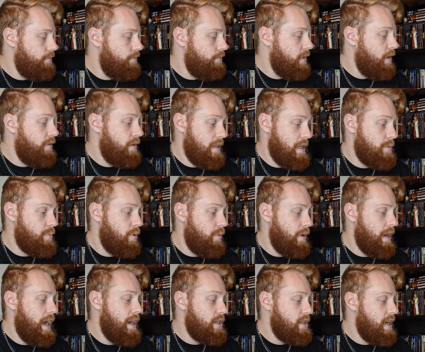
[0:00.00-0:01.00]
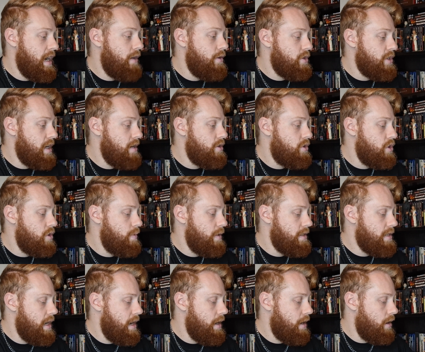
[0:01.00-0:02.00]
I think that's probably actually how you say it, is
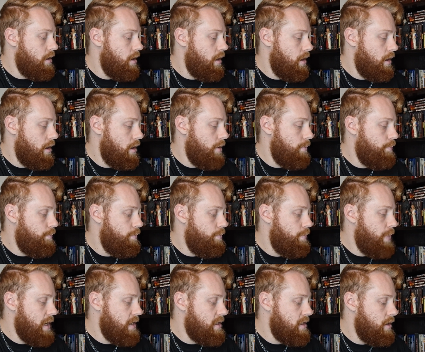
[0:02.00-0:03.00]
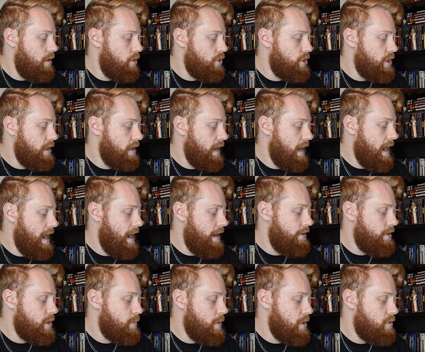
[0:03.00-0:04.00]
Dupletech, Pixie Logic,
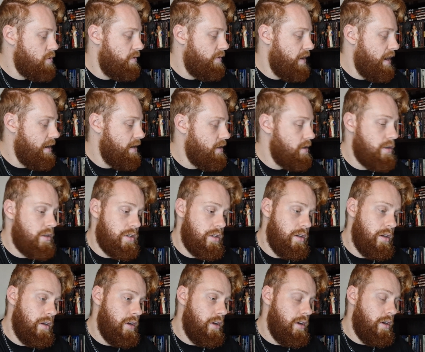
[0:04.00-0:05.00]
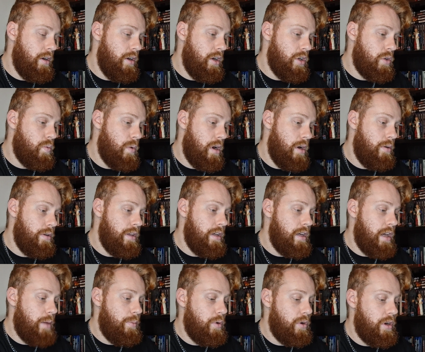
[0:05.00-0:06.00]
and a special thanks as well. And then
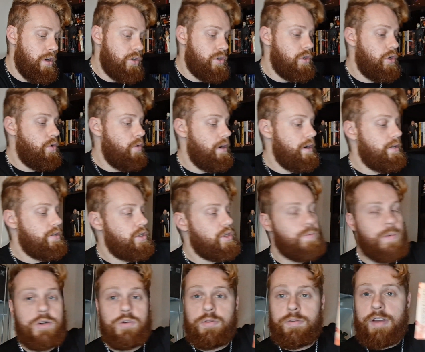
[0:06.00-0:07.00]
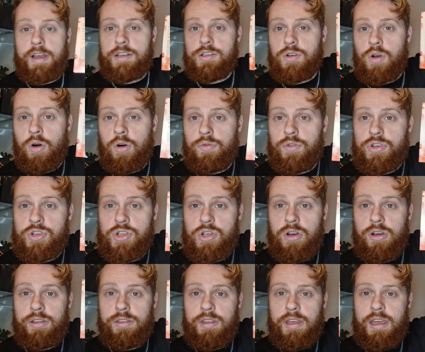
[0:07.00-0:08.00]
you get production credits and special thanks on the
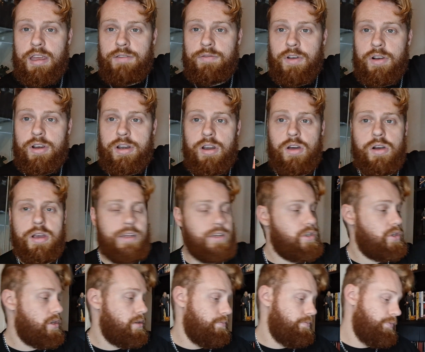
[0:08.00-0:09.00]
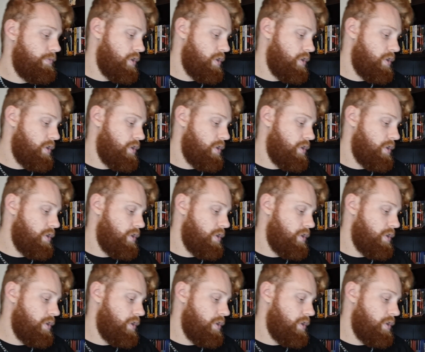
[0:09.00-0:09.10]
side there. Very nice.